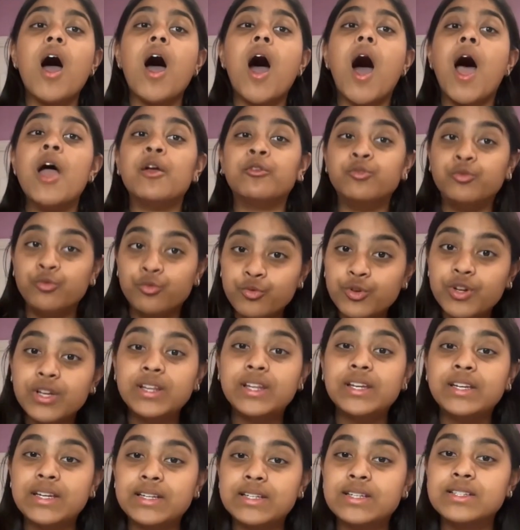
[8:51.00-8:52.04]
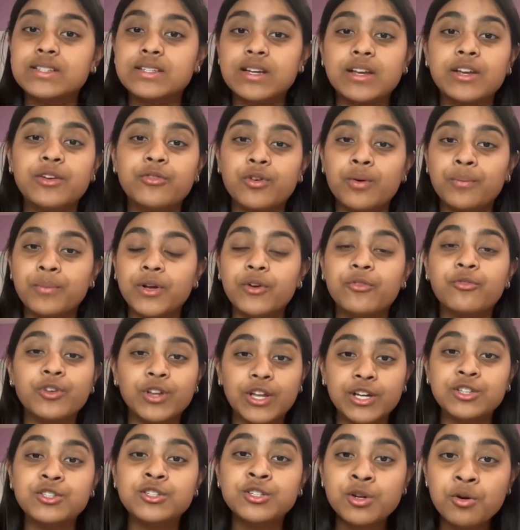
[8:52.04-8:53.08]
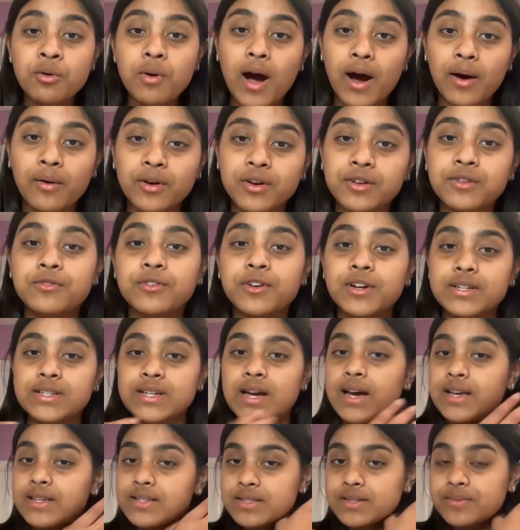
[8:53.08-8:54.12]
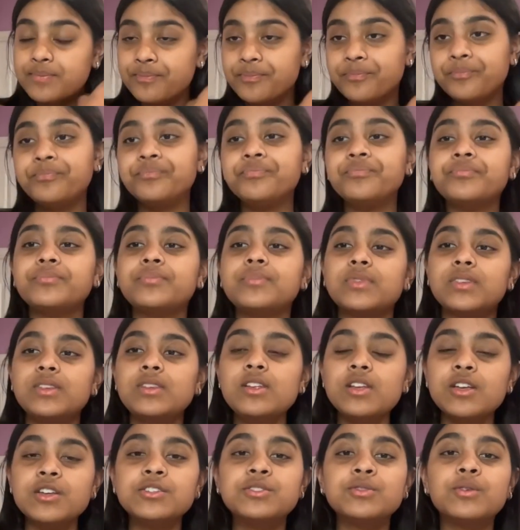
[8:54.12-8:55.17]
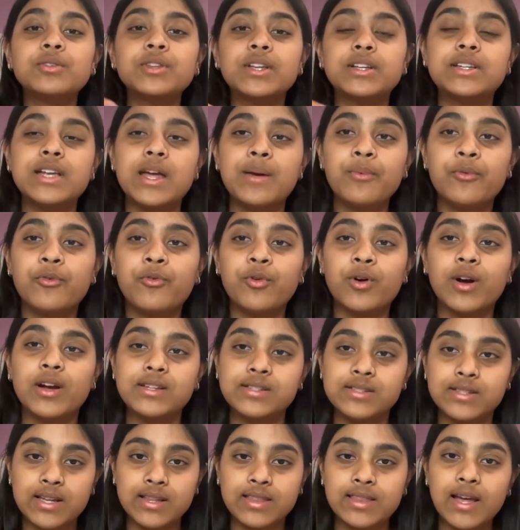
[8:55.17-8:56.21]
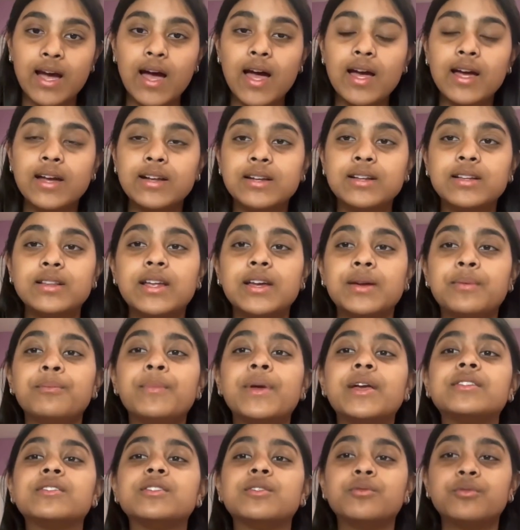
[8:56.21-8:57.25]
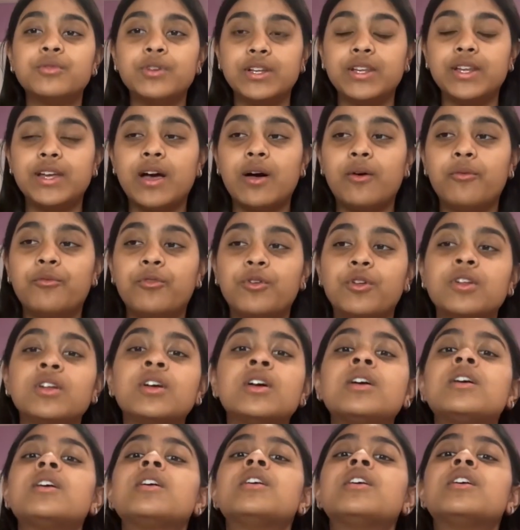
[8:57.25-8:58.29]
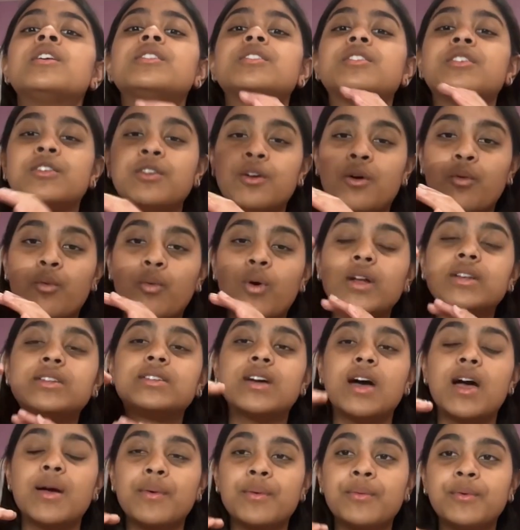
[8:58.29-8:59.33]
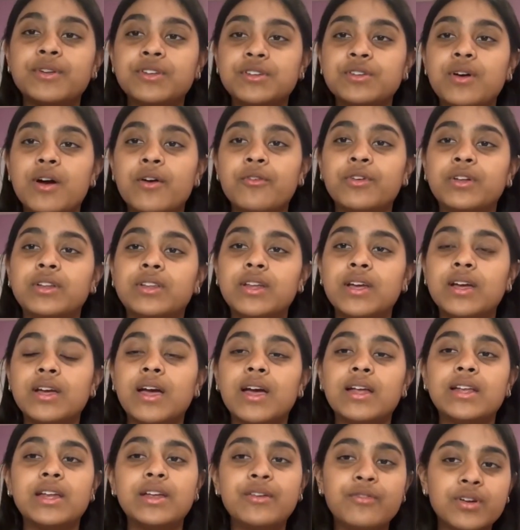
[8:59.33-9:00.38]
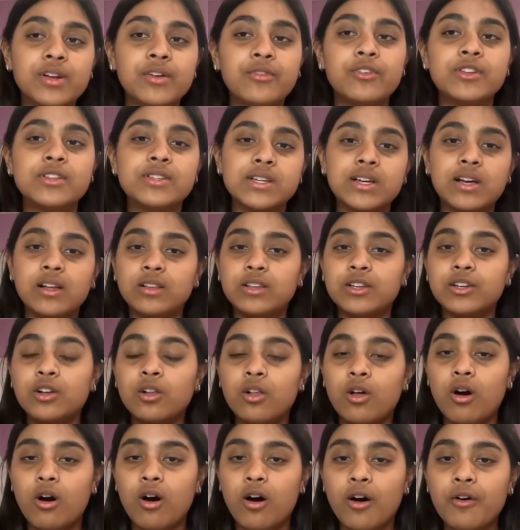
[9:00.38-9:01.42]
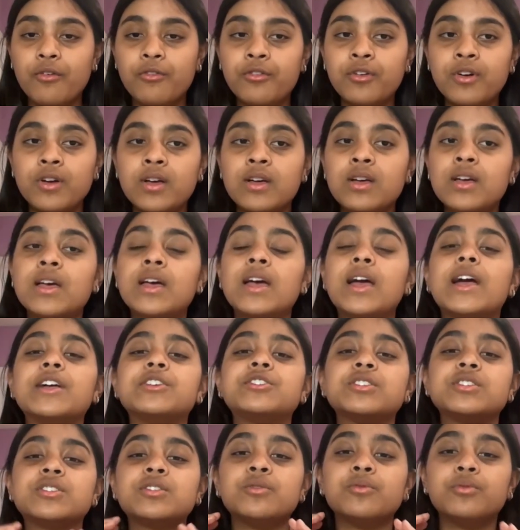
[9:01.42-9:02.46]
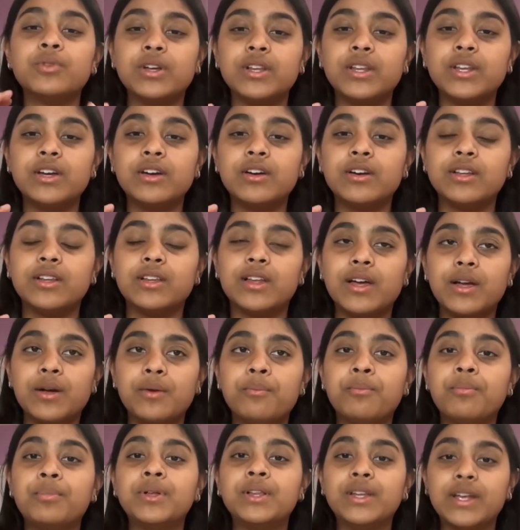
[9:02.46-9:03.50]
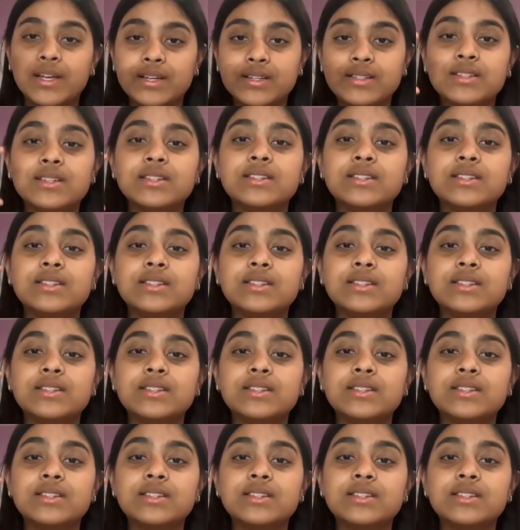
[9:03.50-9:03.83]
I really need to study for like 2 hours for a test. So the day before I set that, and it like makes it really helpful to know what time I'm going to do everything. And even if it's like a little off, it's just a really good like place to